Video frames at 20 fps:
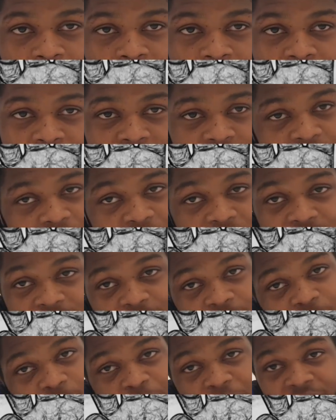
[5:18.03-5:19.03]
So what is
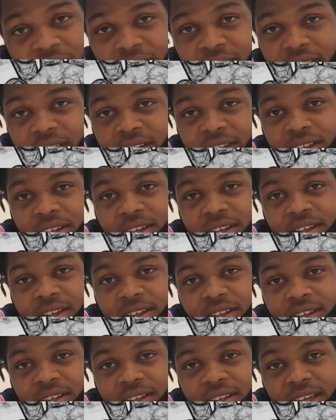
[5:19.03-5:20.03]
gonna be?
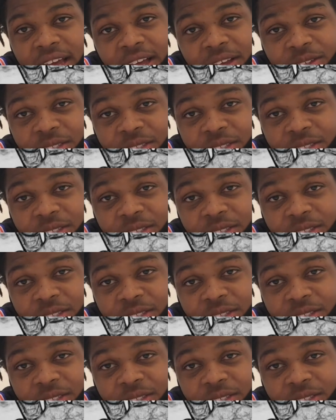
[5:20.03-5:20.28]
Y'all